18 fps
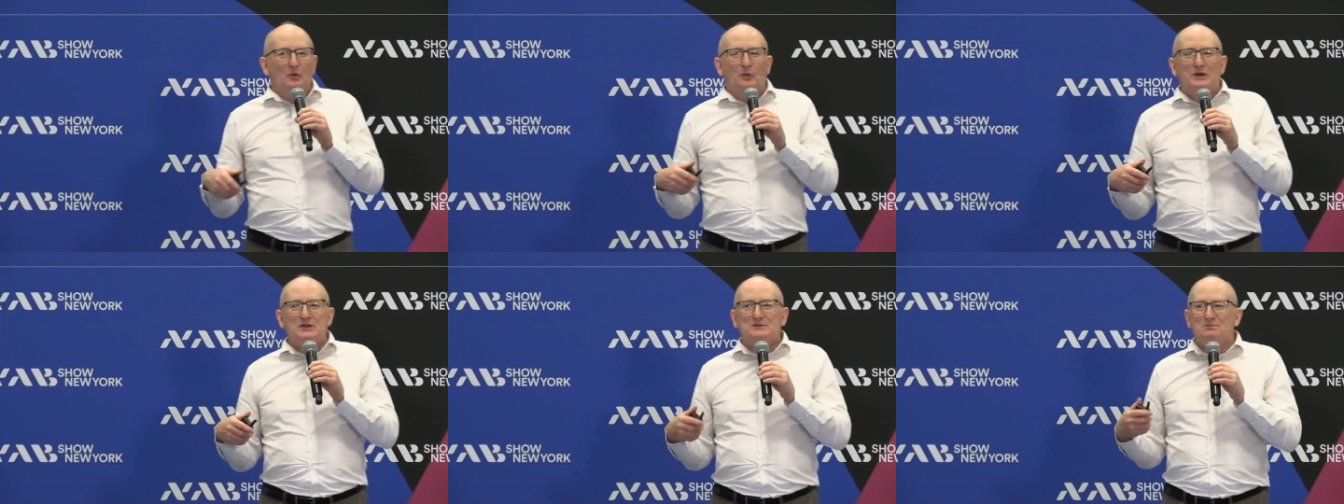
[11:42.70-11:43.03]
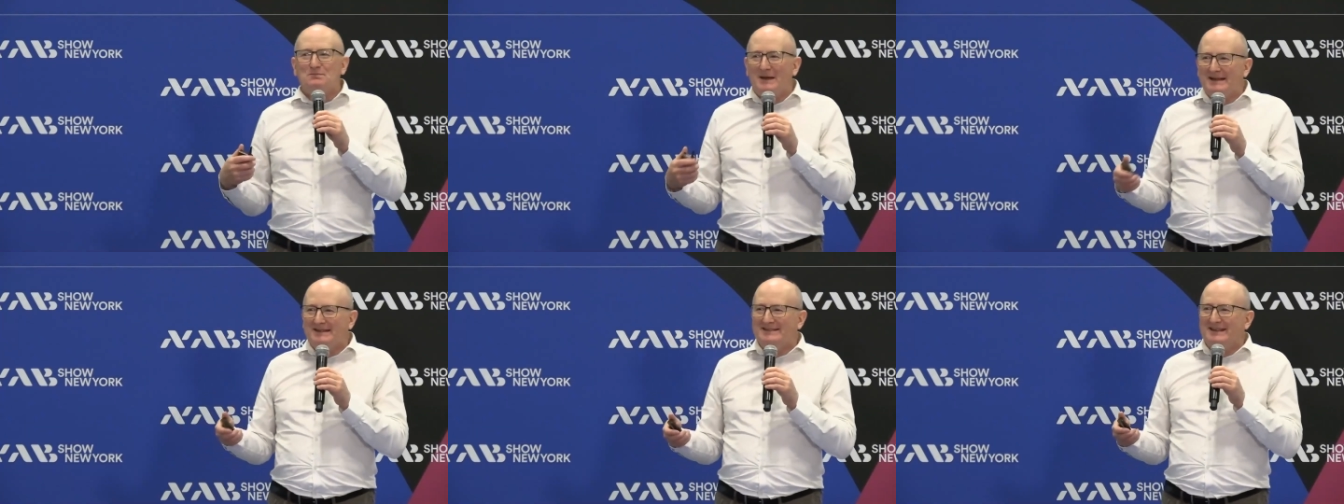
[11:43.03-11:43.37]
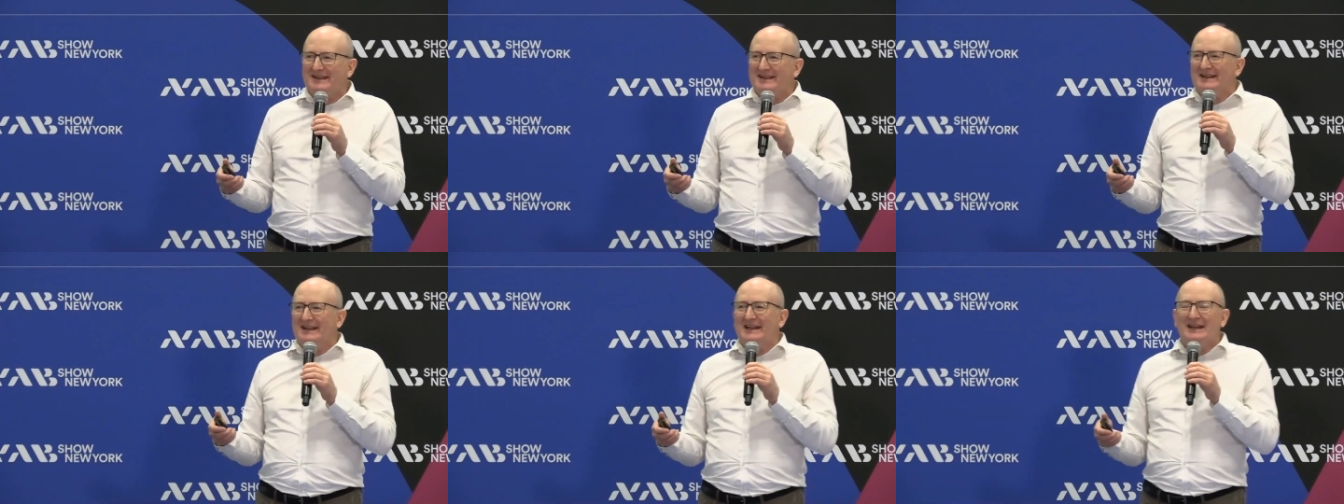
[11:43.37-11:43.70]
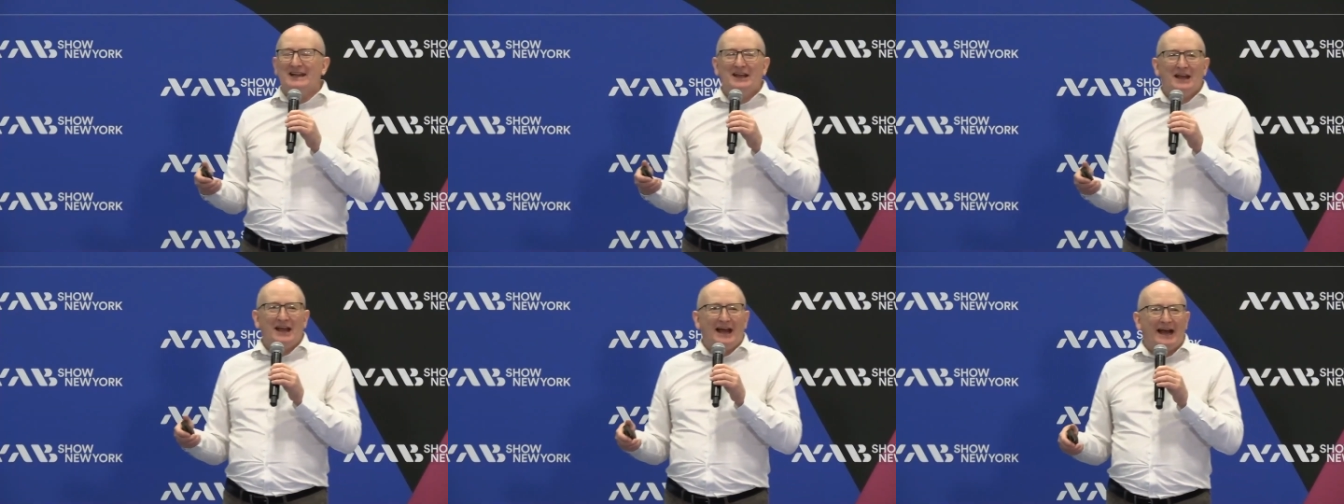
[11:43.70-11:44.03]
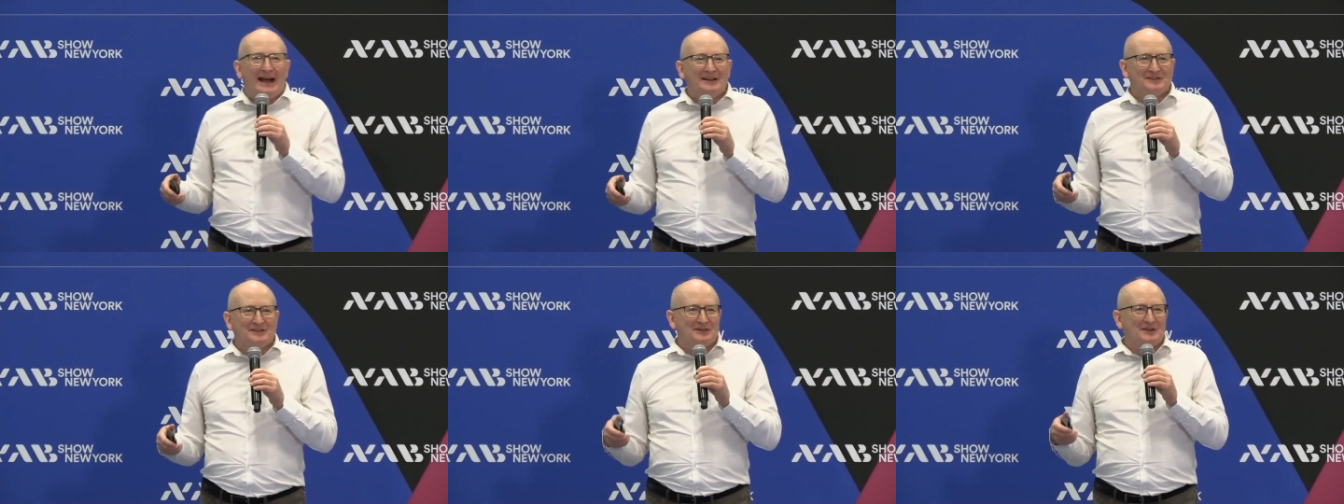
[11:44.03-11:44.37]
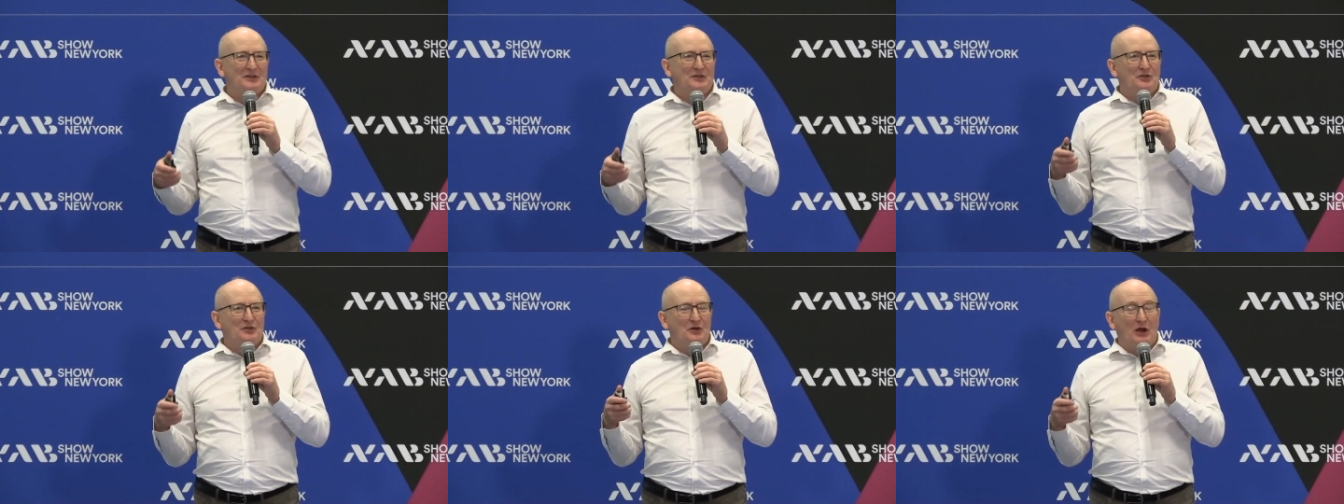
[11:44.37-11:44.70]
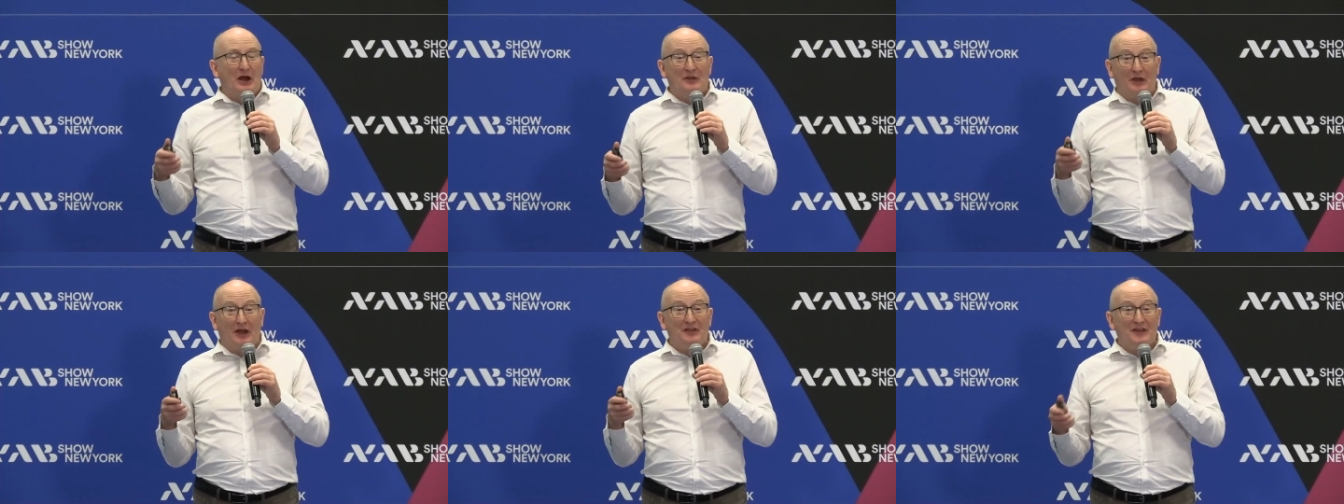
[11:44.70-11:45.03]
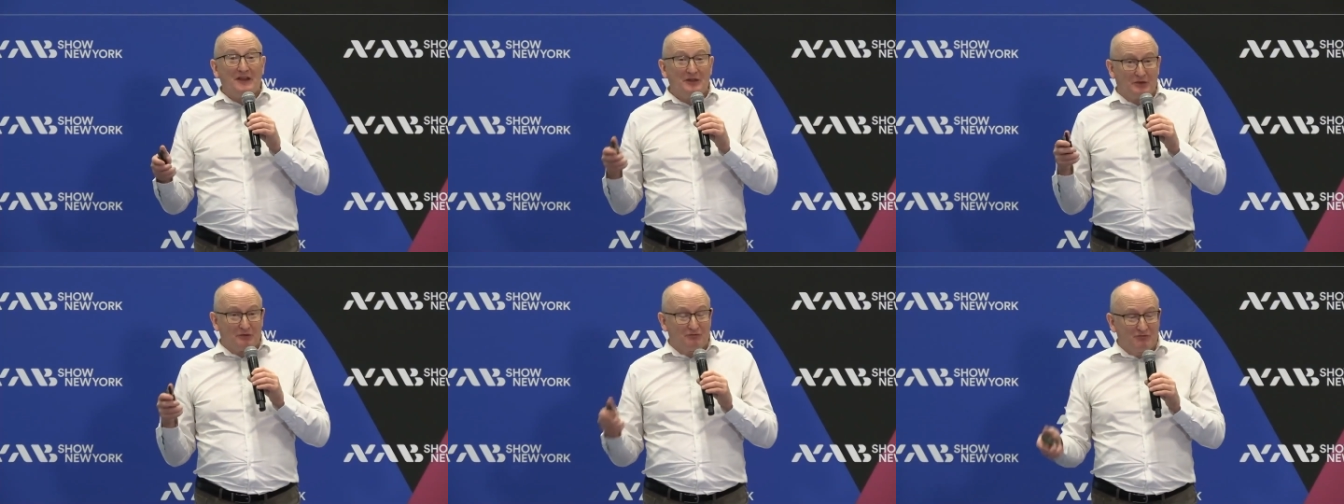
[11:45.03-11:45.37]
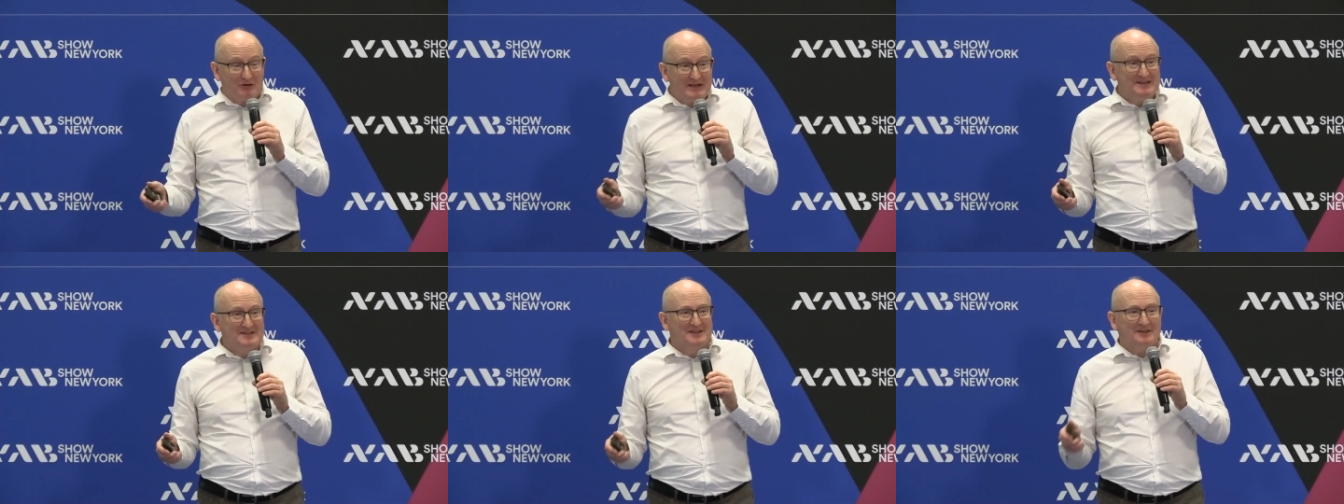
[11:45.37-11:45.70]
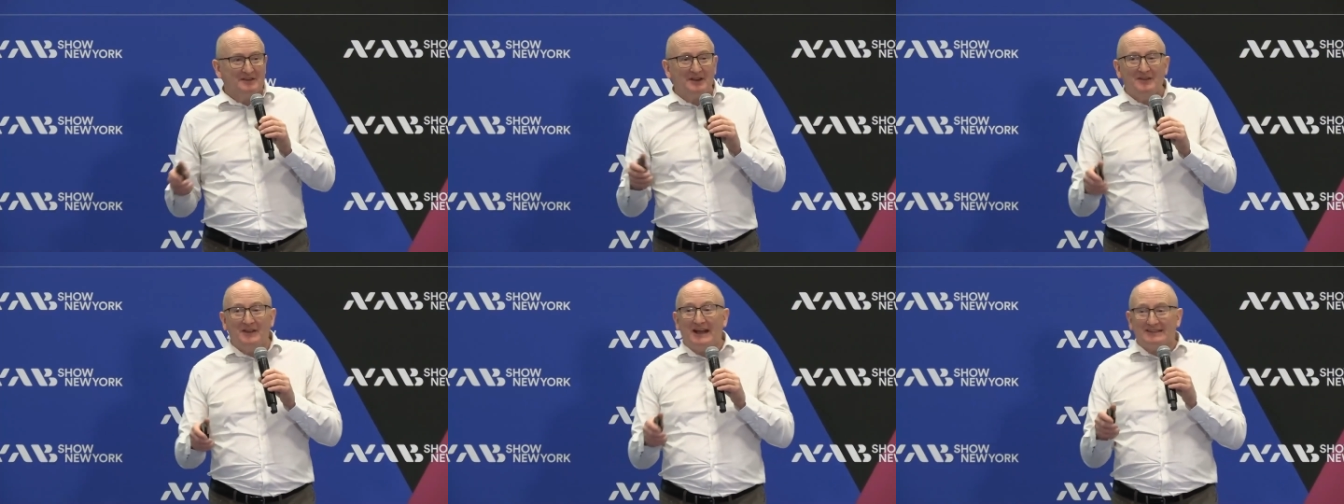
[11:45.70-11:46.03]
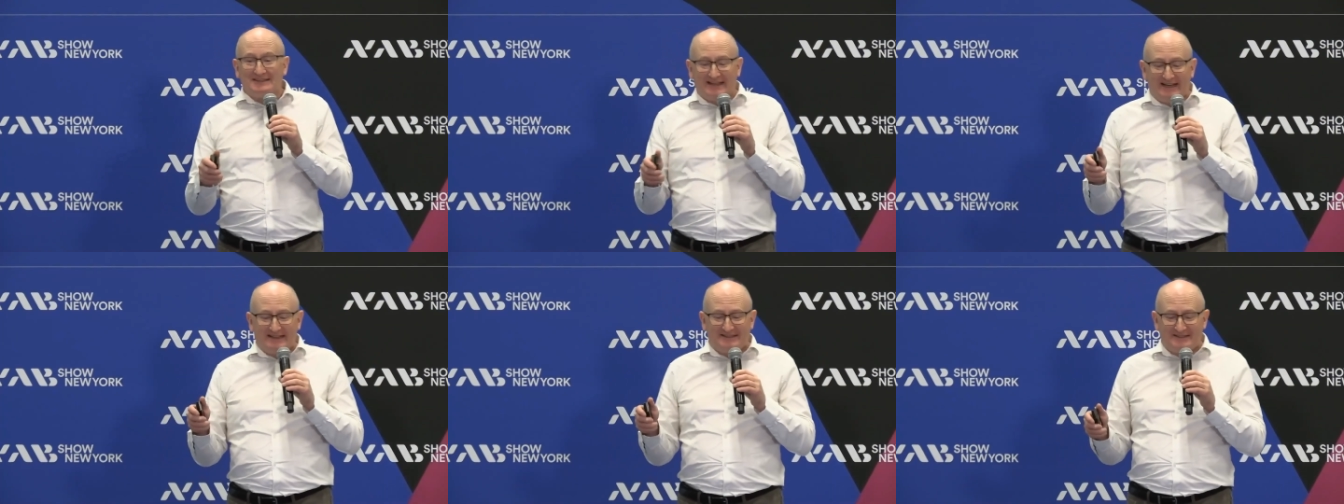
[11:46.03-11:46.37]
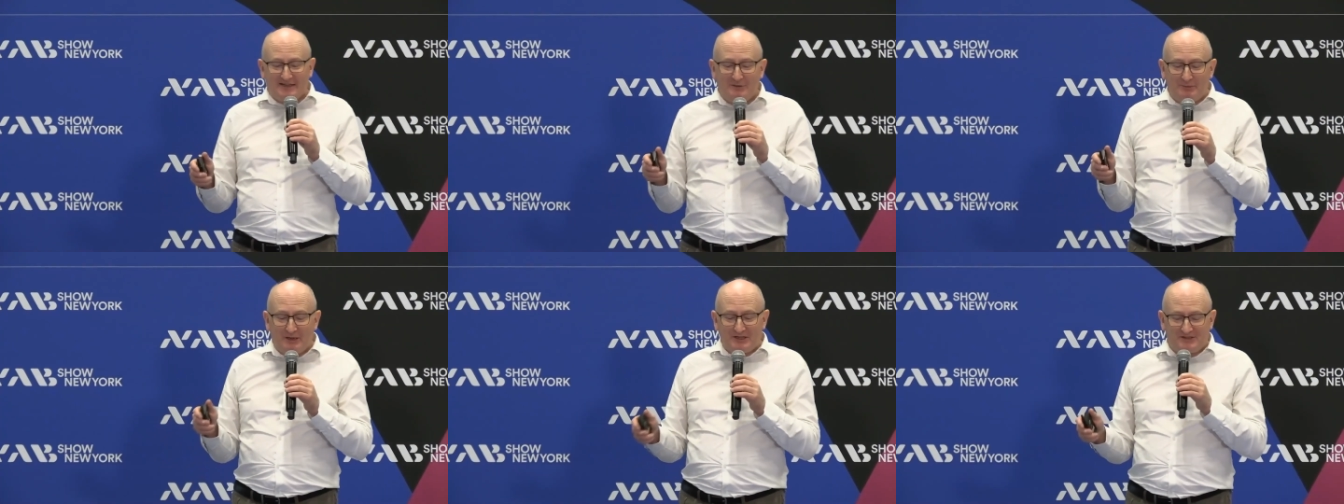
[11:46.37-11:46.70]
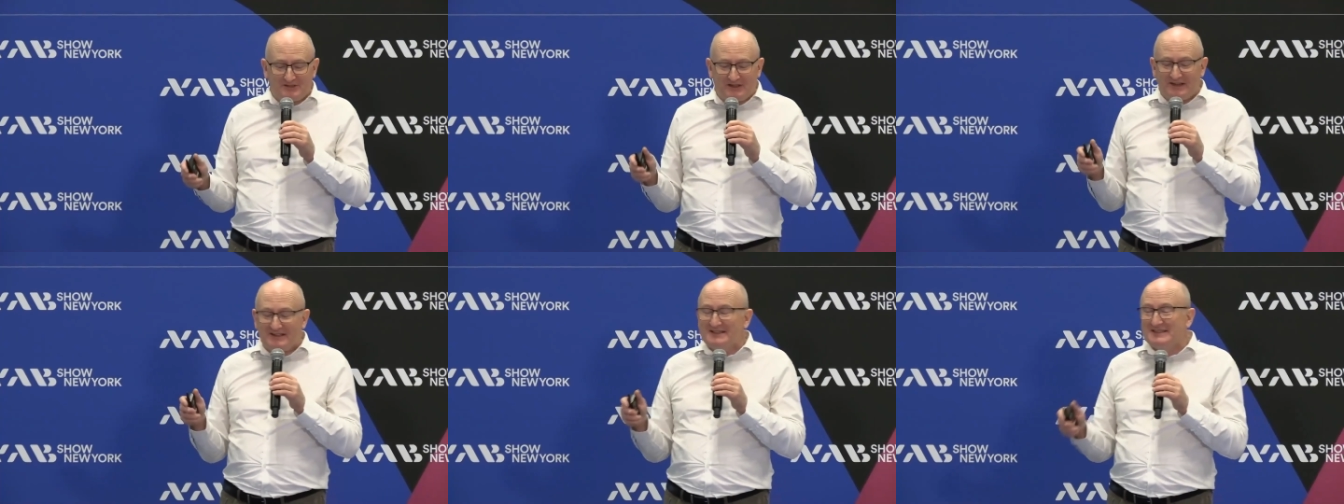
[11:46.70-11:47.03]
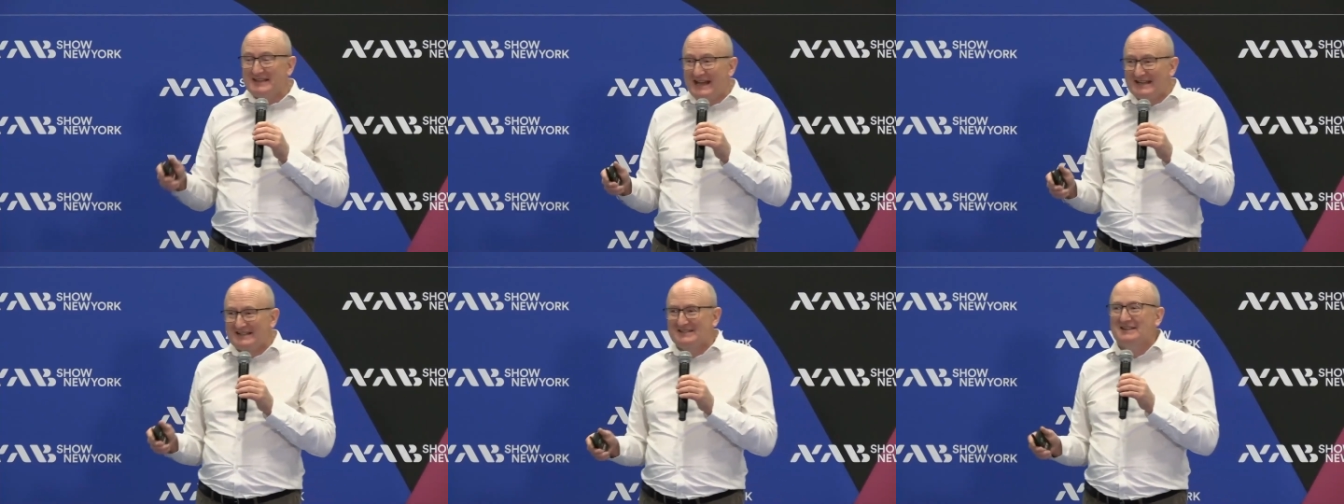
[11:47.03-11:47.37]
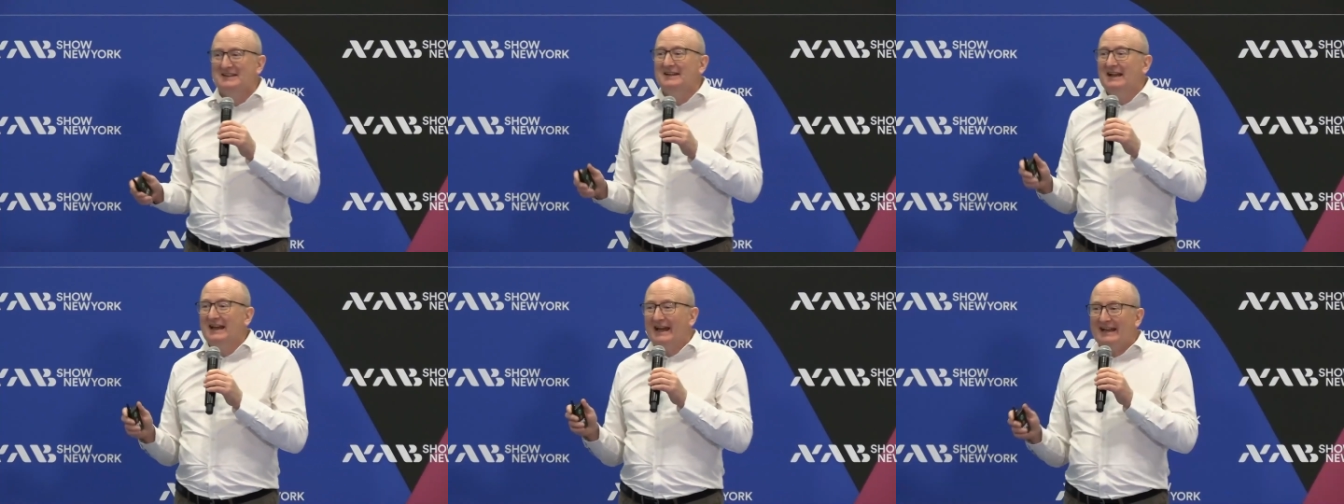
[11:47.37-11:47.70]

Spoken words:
which basically has, and I think the reason that that's had so much success,